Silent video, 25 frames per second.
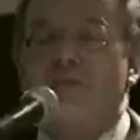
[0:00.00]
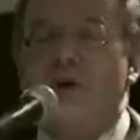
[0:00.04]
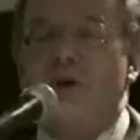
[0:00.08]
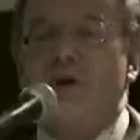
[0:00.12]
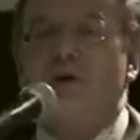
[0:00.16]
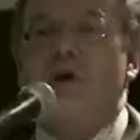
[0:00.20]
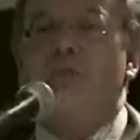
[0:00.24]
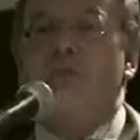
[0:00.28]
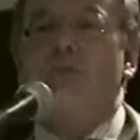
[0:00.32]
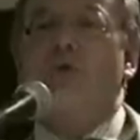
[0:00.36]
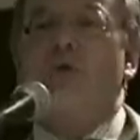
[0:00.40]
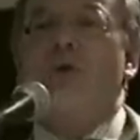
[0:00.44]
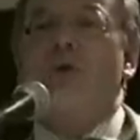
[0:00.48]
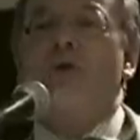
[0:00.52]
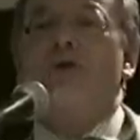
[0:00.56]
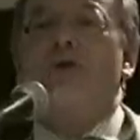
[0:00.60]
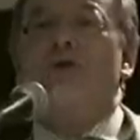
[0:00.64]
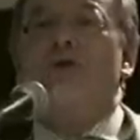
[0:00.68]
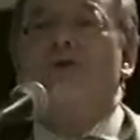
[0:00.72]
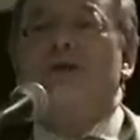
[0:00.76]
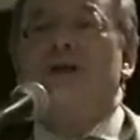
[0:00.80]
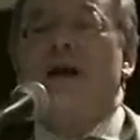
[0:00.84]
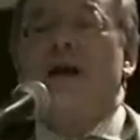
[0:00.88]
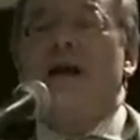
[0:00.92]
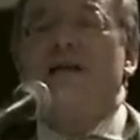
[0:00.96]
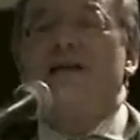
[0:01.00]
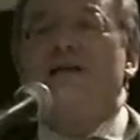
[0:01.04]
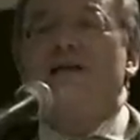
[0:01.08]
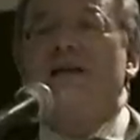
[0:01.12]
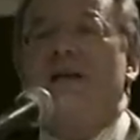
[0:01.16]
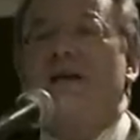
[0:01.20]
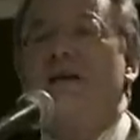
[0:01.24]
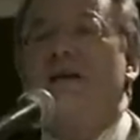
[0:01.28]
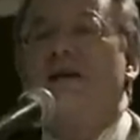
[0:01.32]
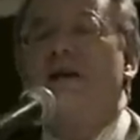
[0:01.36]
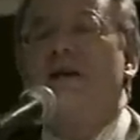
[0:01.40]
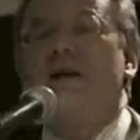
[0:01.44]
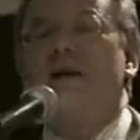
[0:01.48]
lot more enthusiastic,
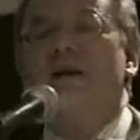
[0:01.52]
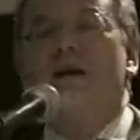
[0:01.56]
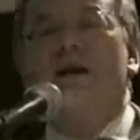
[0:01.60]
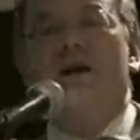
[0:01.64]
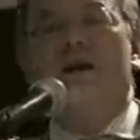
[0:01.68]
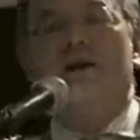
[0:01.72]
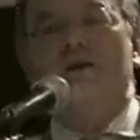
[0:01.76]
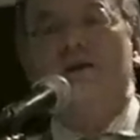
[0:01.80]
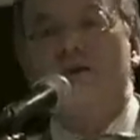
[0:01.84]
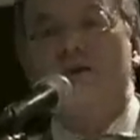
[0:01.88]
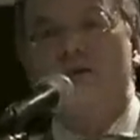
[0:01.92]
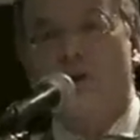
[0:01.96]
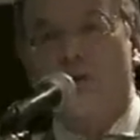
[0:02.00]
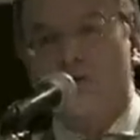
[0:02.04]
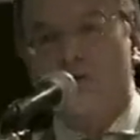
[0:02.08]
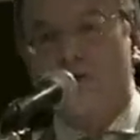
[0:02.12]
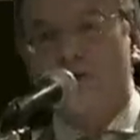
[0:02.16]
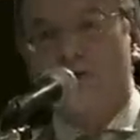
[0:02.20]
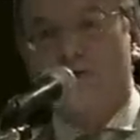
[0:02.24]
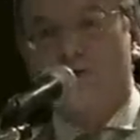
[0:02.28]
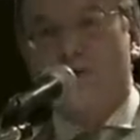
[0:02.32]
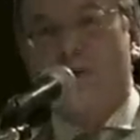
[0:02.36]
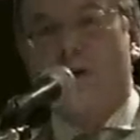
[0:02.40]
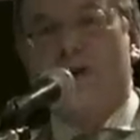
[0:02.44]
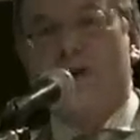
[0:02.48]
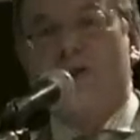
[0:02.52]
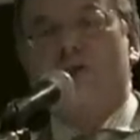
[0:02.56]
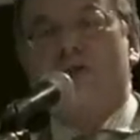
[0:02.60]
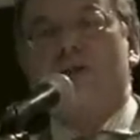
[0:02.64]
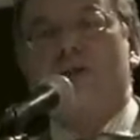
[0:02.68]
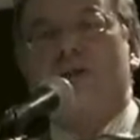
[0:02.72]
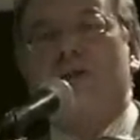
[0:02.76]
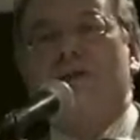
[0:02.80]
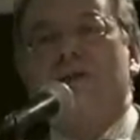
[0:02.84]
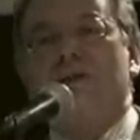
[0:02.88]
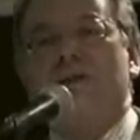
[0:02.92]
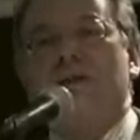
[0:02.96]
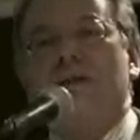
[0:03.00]
asked lots of
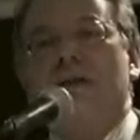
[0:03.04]
questions,